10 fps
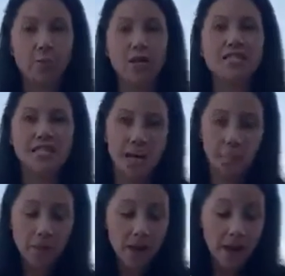but
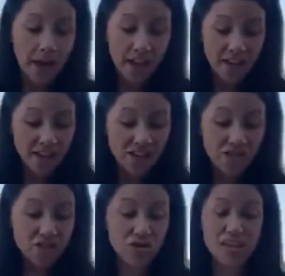damp, and it
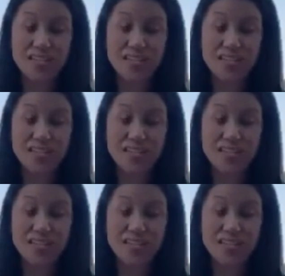just dries.